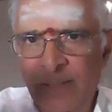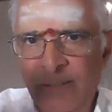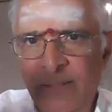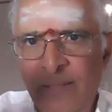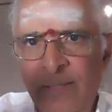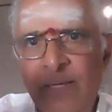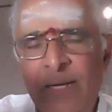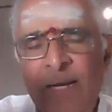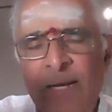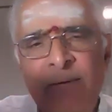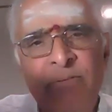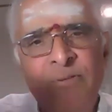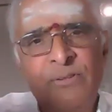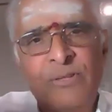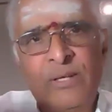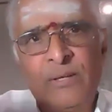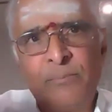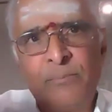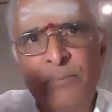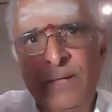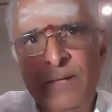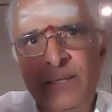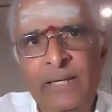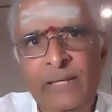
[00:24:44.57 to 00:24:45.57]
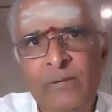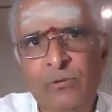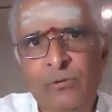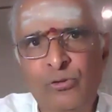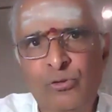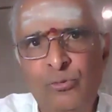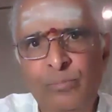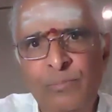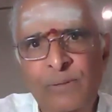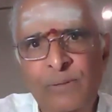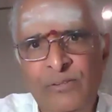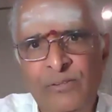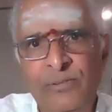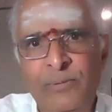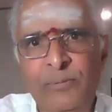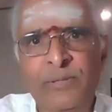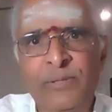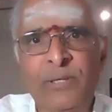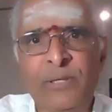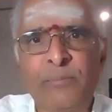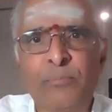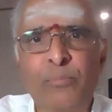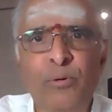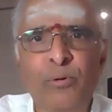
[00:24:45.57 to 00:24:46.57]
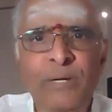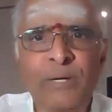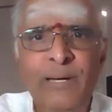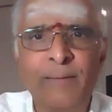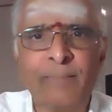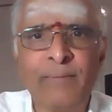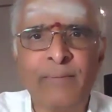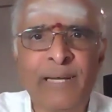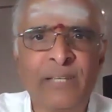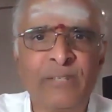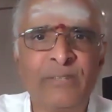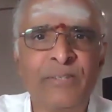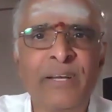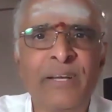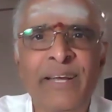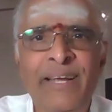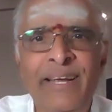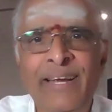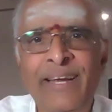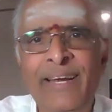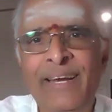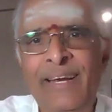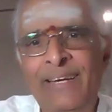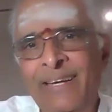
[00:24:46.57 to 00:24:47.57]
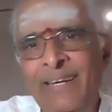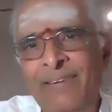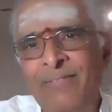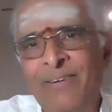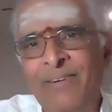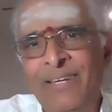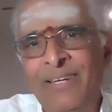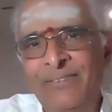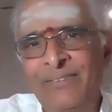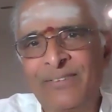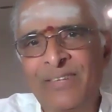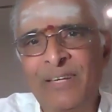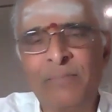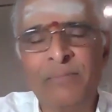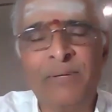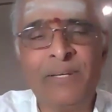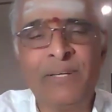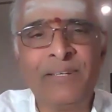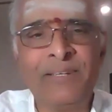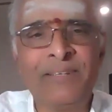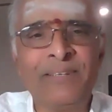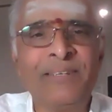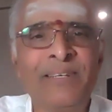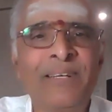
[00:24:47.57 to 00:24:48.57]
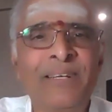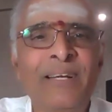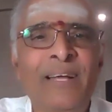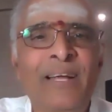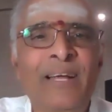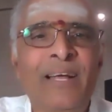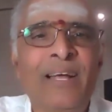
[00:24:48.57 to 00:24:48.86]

and then I was making announcements of that program next day, and then what is coming,